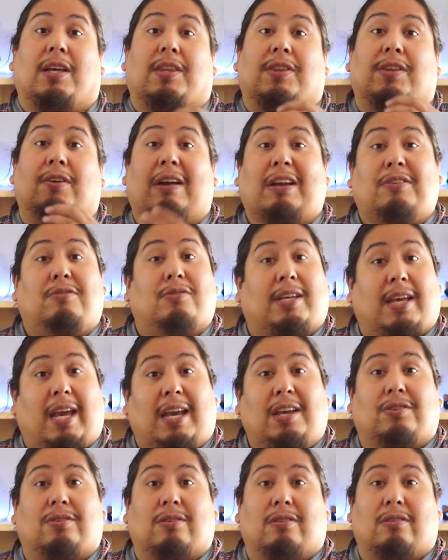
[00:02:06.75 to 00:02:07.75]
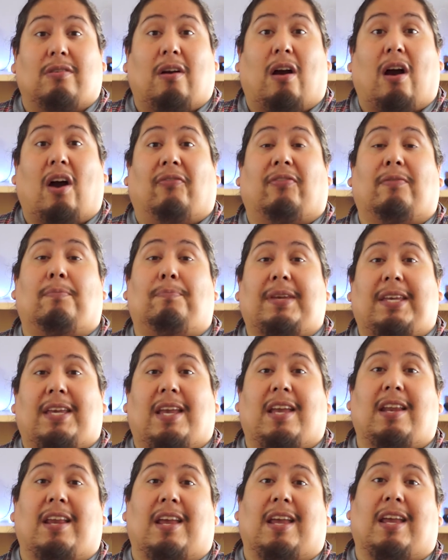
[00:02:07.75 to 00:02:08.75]
their education often
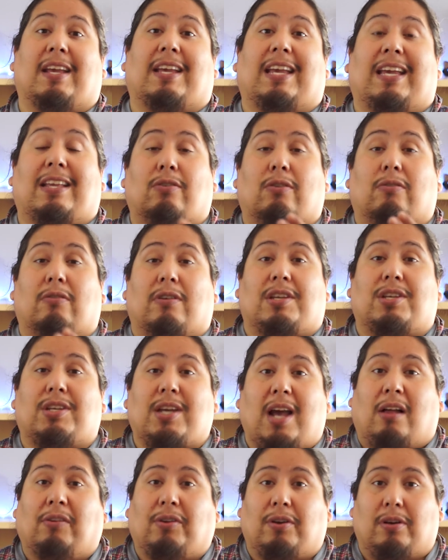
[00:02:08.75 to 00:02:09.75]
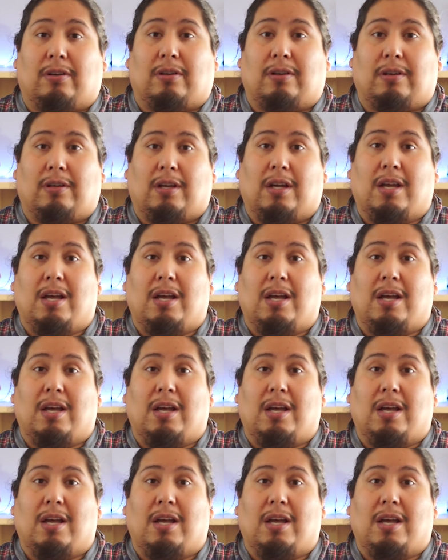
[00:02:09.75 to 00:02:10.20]
beginning in early childhood.